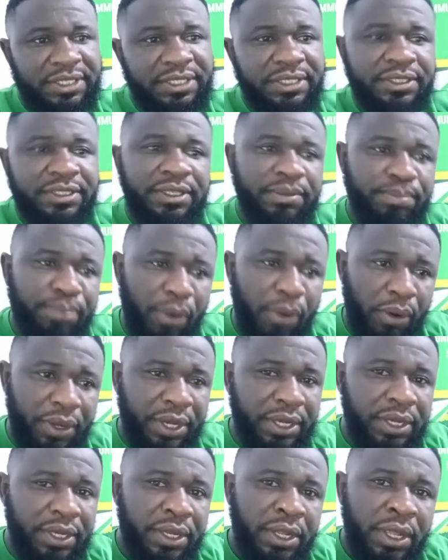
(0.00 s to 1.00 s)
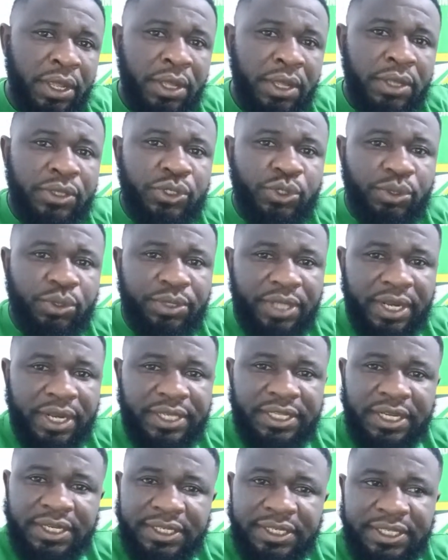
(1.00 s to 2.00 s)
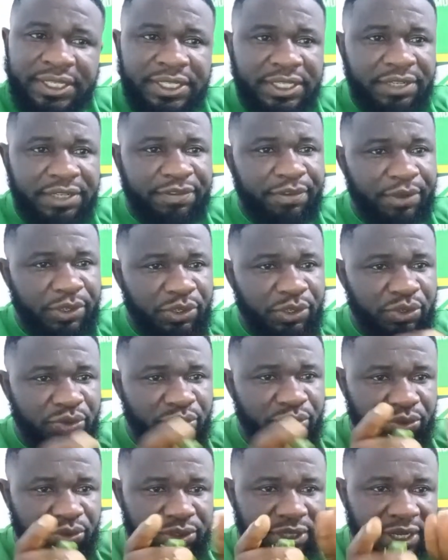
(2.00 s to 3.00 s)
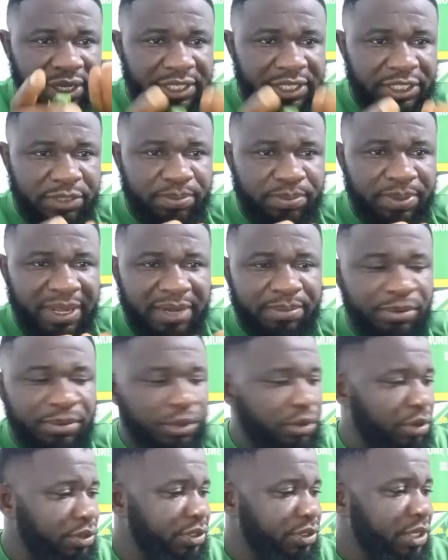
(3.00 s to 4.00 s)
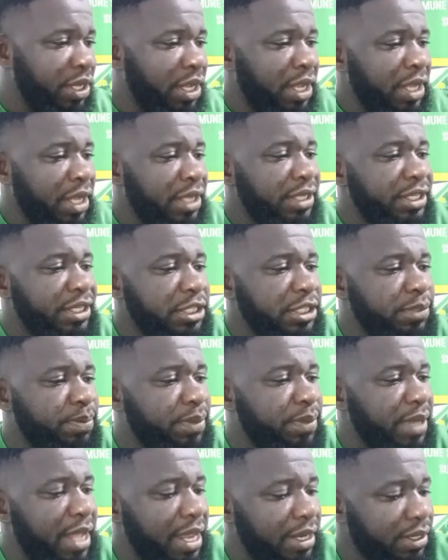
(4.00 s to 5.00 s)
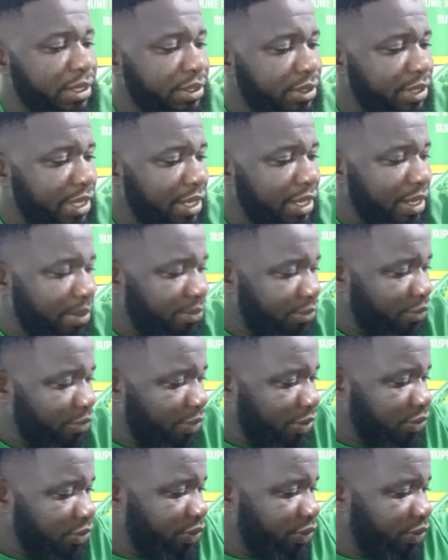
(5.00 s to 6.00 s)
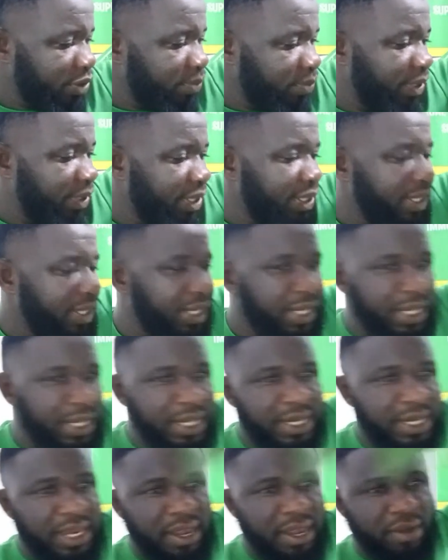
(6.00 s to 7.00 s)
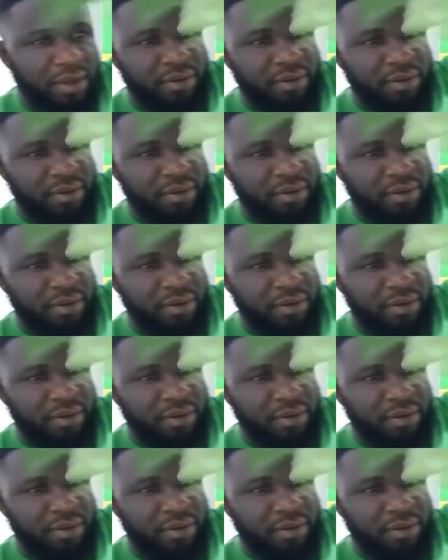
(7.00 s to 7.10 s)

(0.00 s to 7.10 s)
in the body. So there is a need for you to take this plan, because this plan that I want to explain here now,